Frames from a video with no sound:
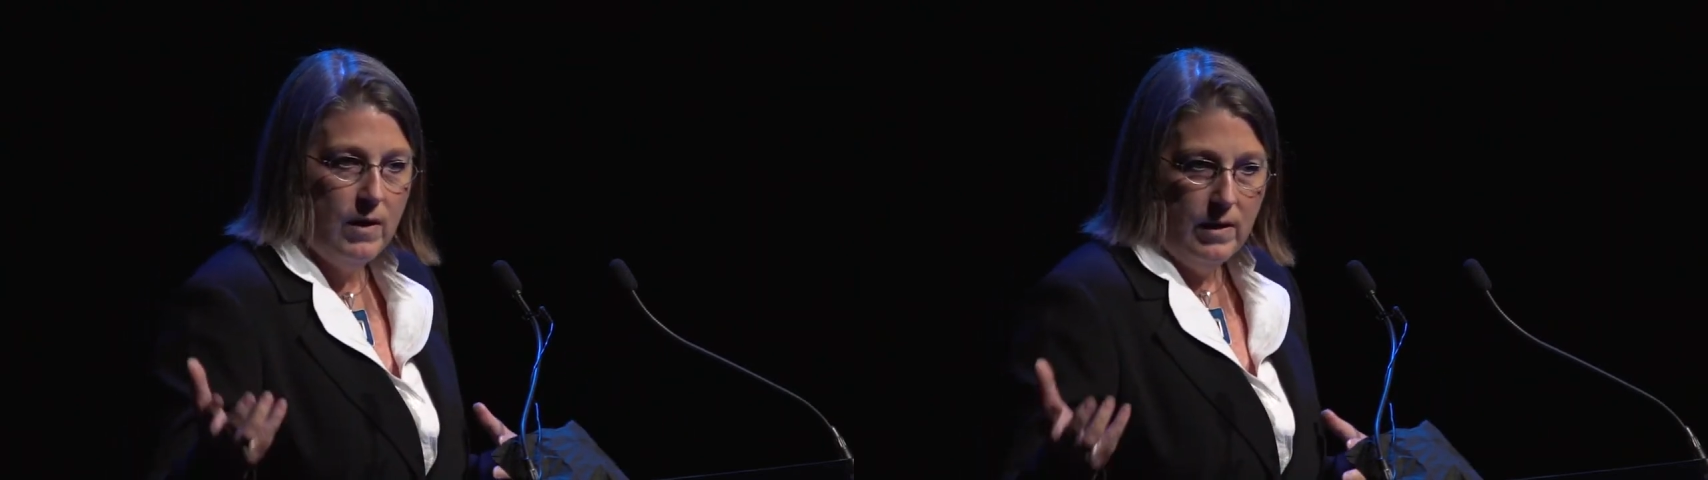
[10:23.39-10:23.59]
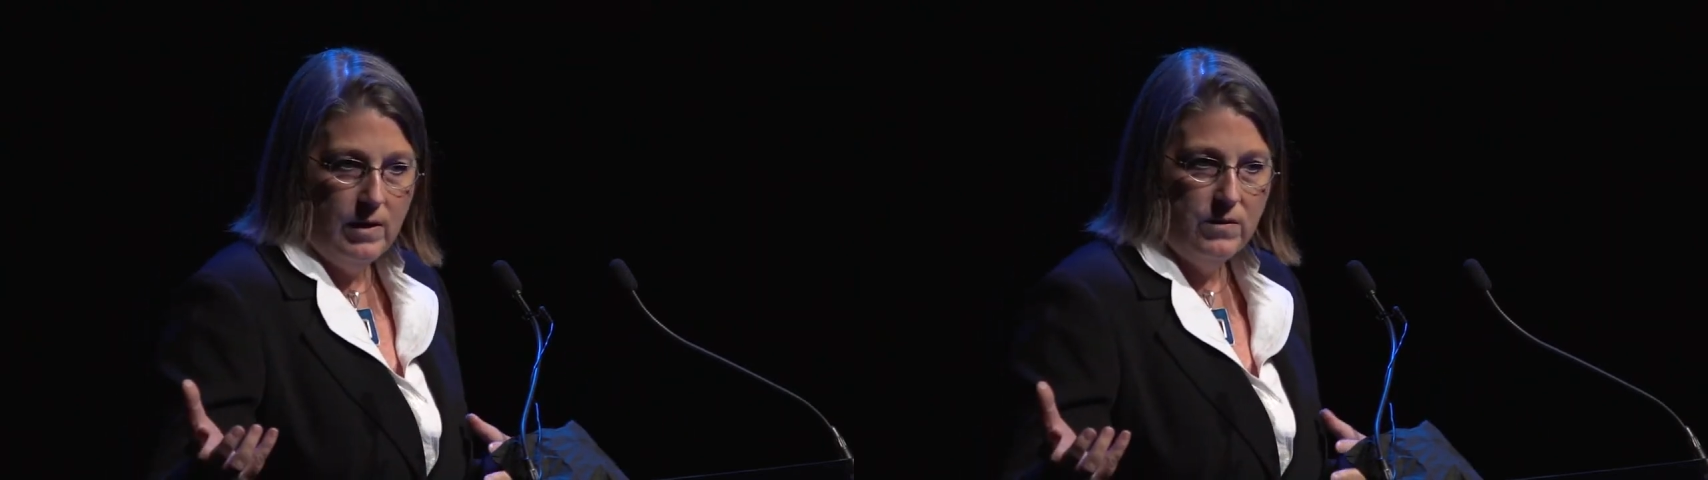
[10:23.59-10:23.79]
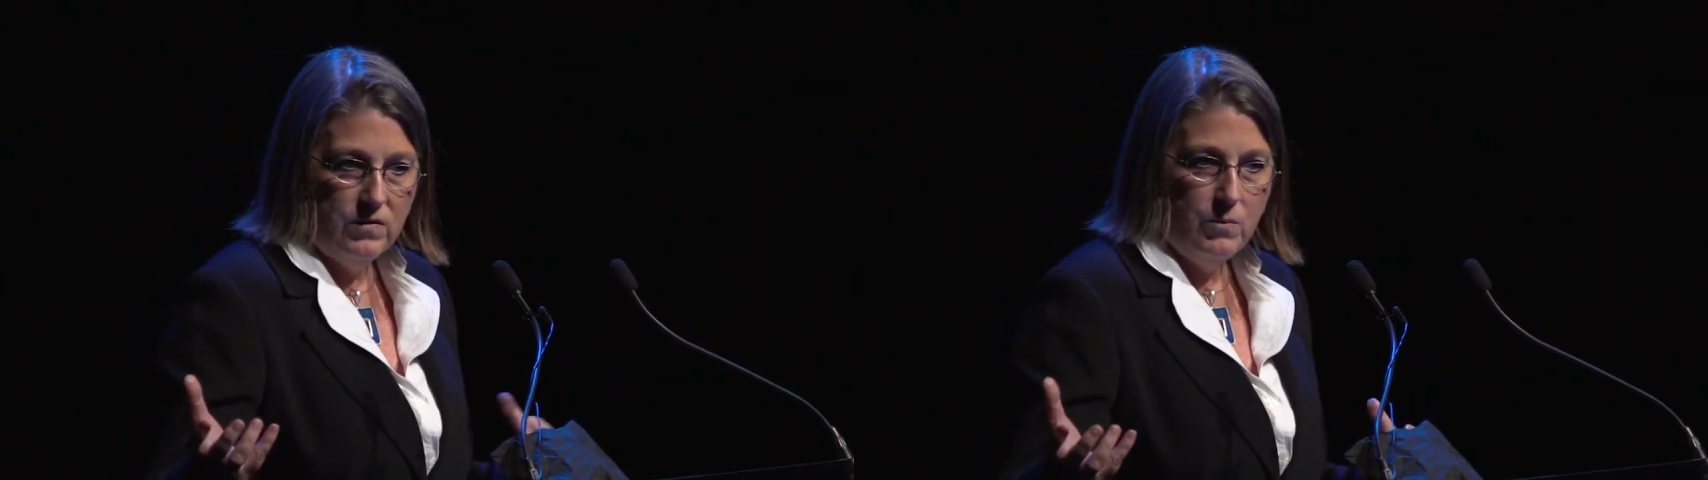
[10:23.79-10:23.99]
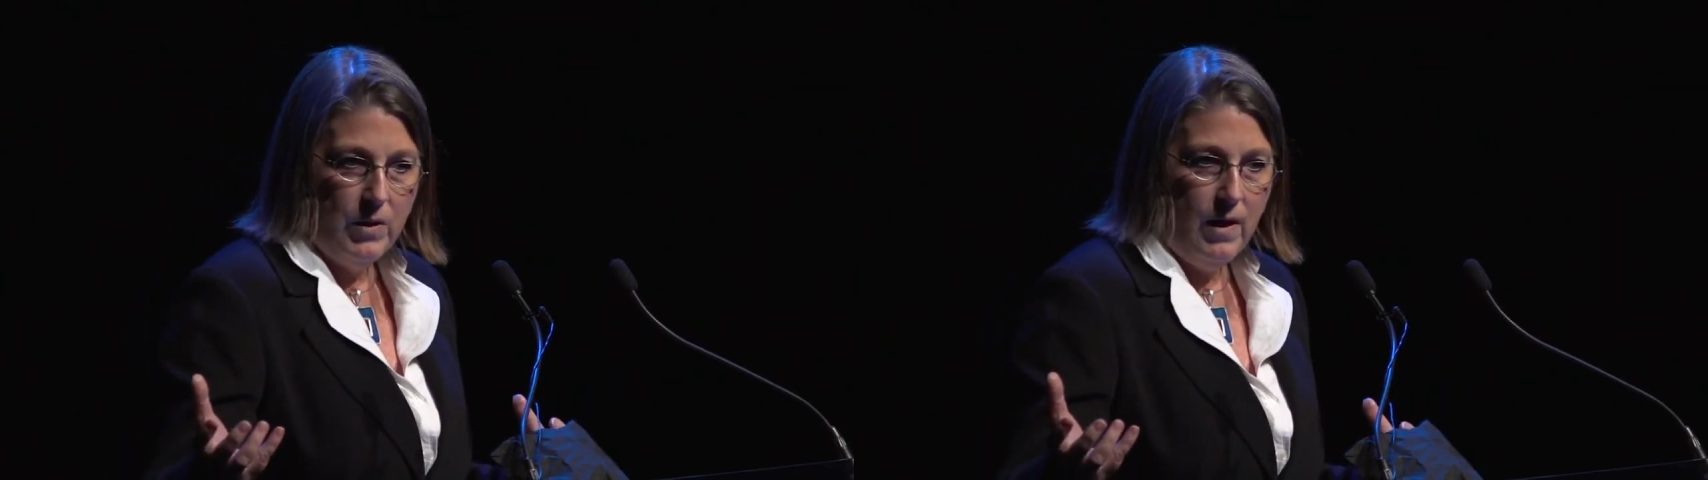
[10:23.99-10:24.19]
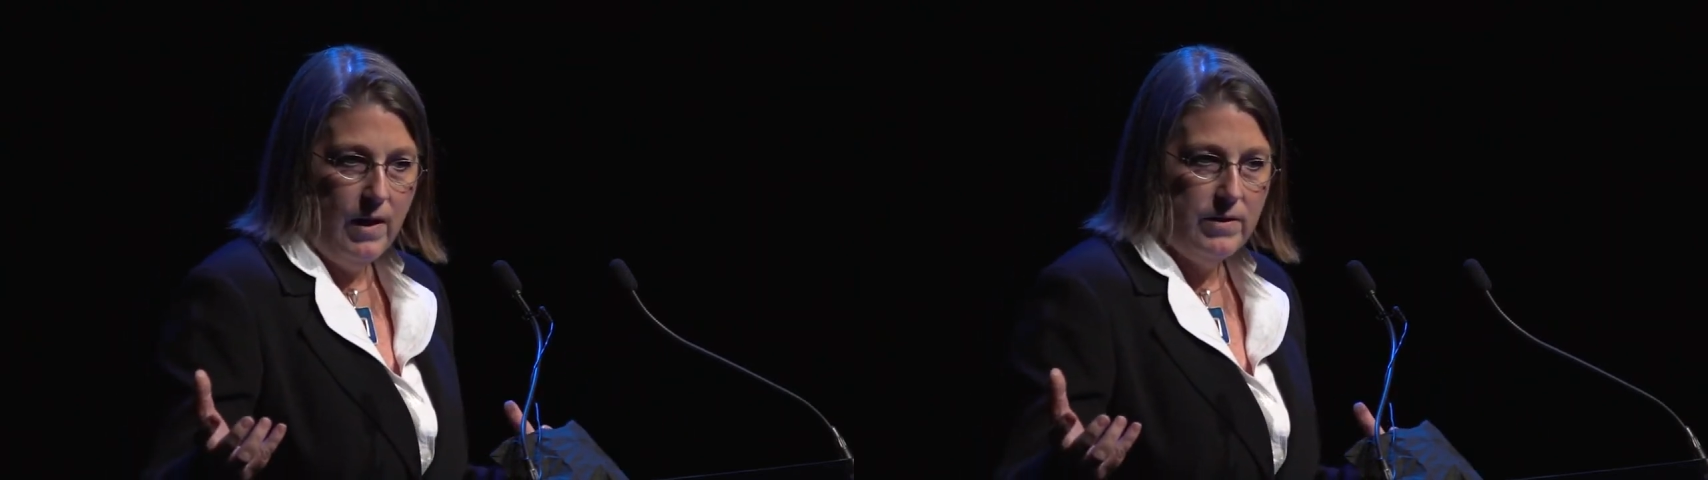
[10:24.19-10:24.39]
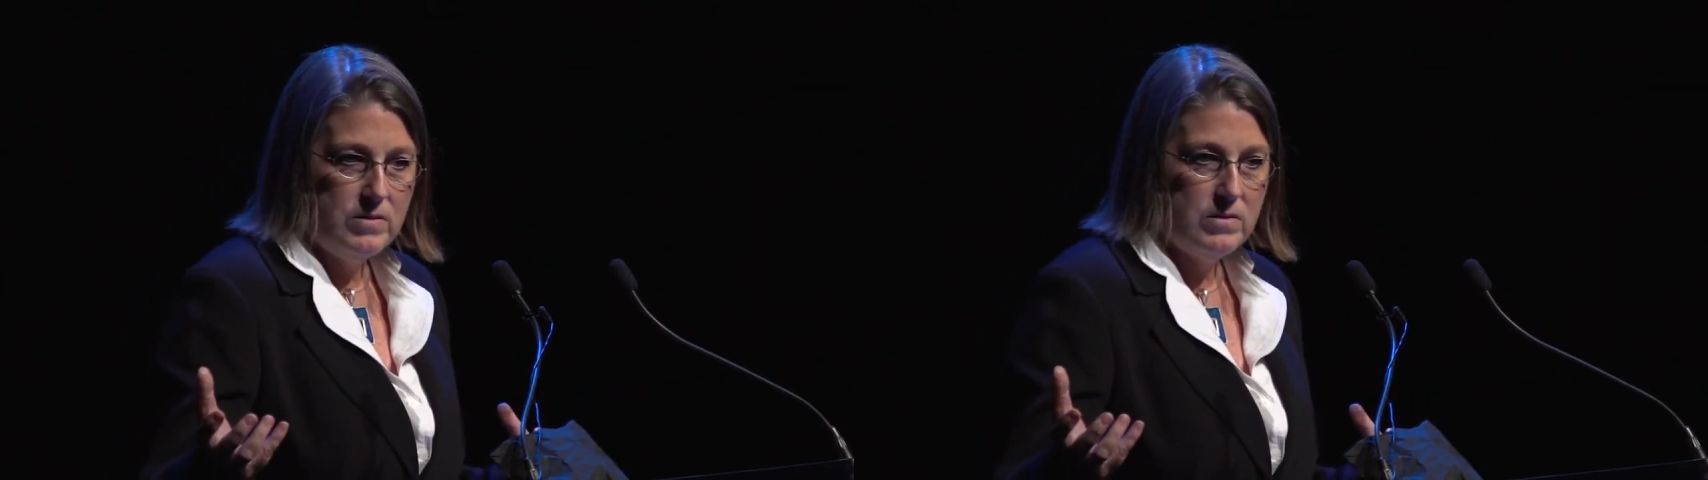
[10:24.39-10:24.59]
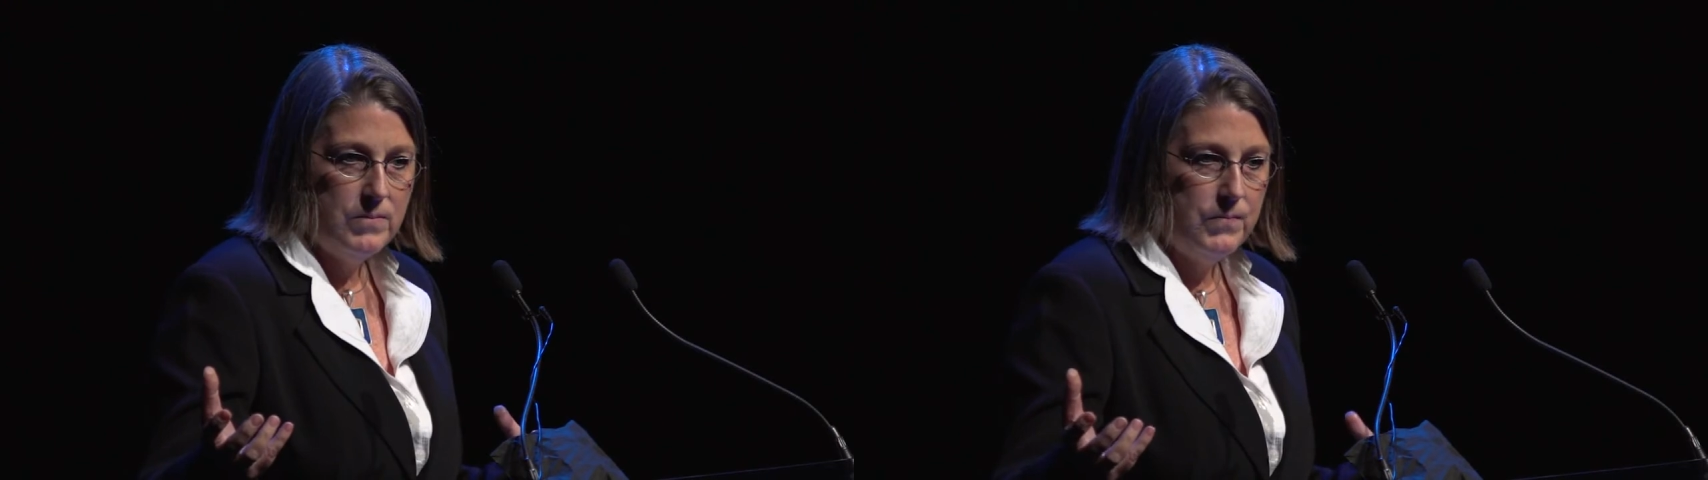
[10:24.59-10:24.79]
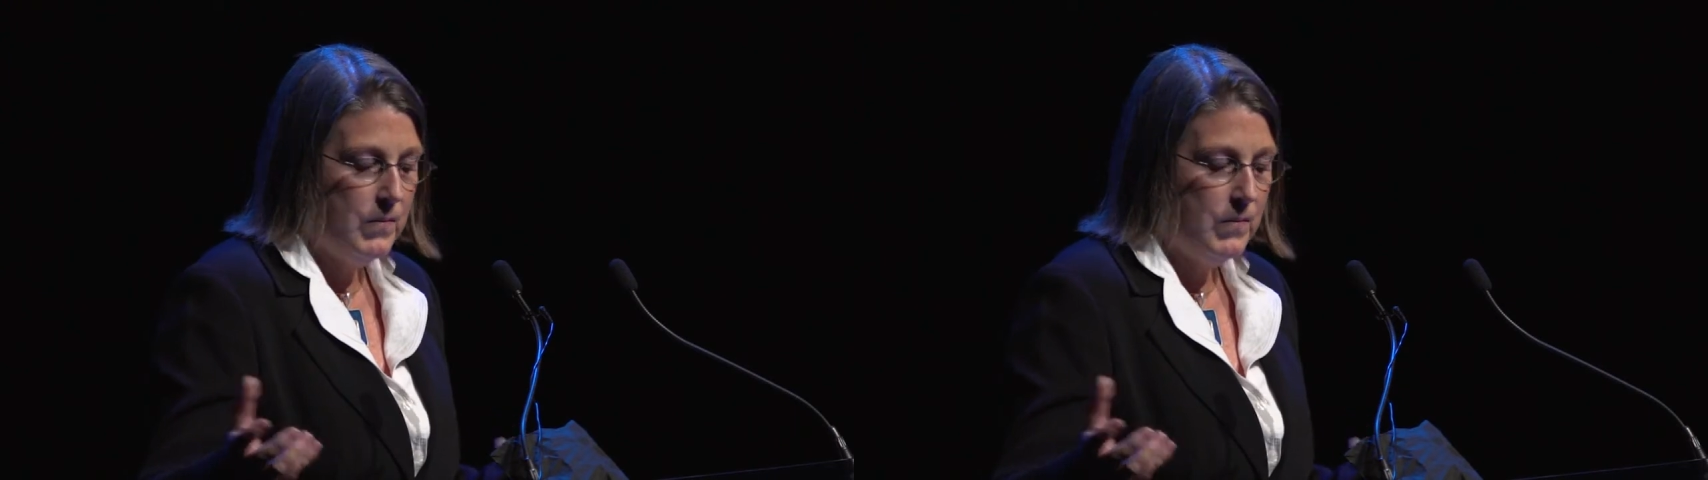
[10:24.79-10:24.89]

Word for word: heat supplies.